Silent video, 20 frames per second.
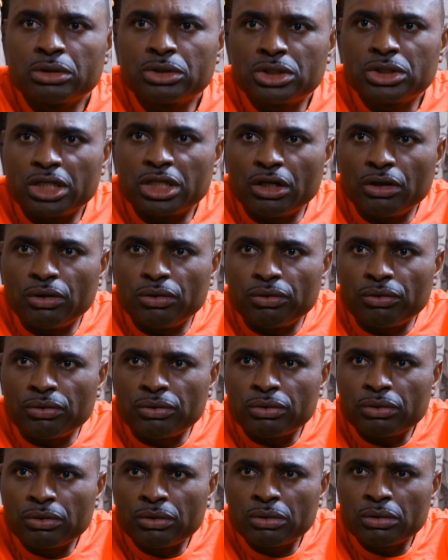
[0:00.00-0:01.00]
Chelo,
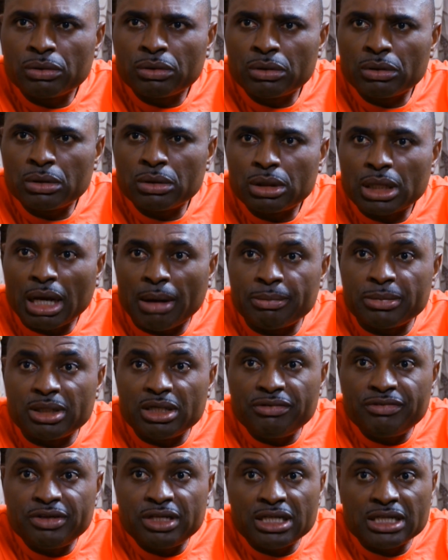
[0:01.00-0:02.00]
I'm
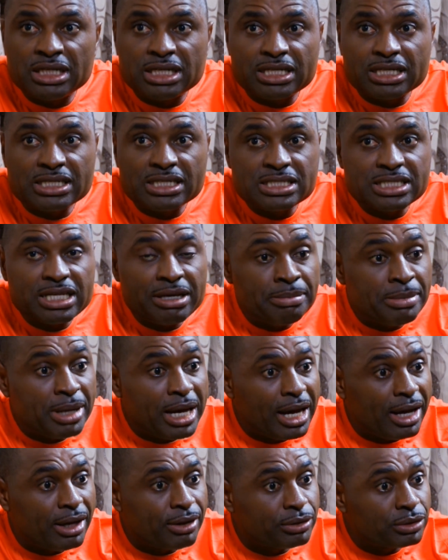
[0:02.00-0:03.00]
living in the same
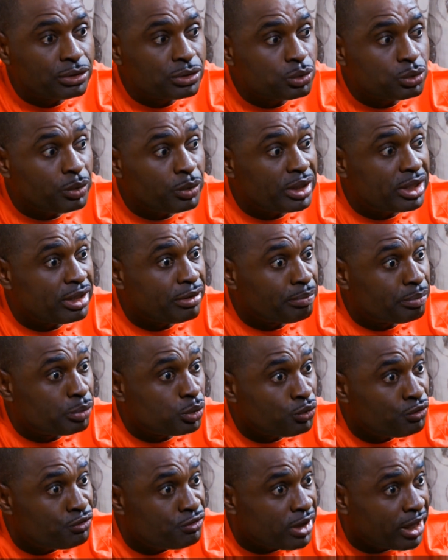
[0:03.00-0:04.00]
house with a
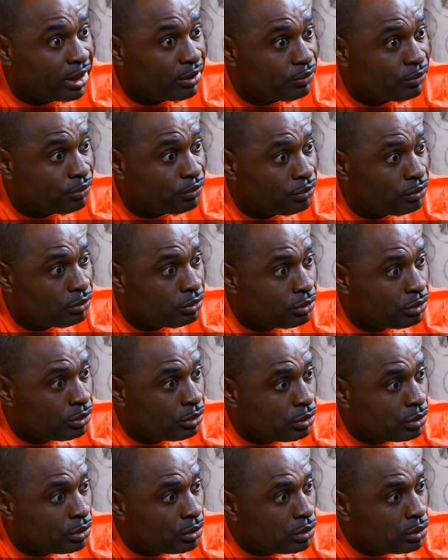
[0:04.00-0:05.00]
buffalo.
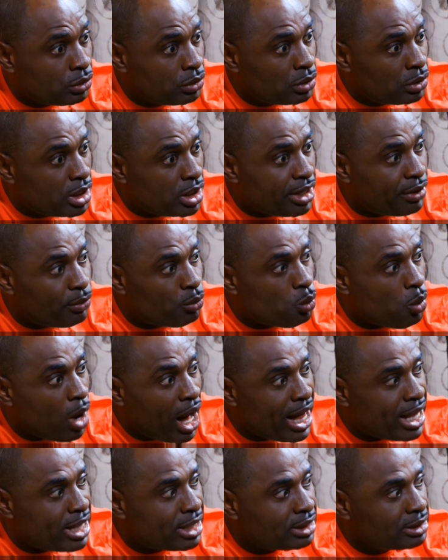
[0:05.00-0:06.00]
A
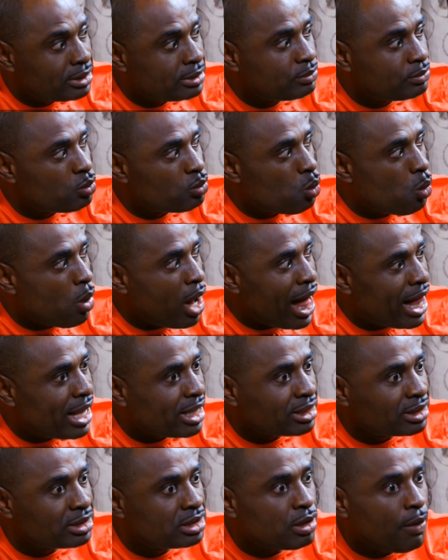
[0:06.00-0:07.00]
wild,
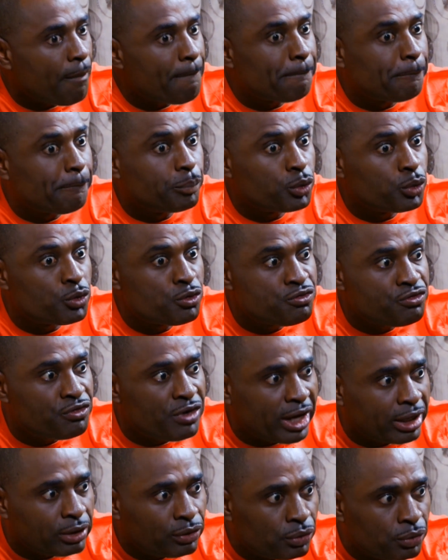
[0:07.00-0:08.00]
wild
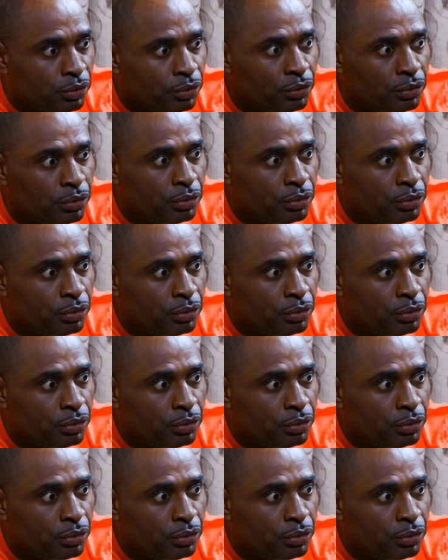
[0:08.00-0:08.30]
buffalo.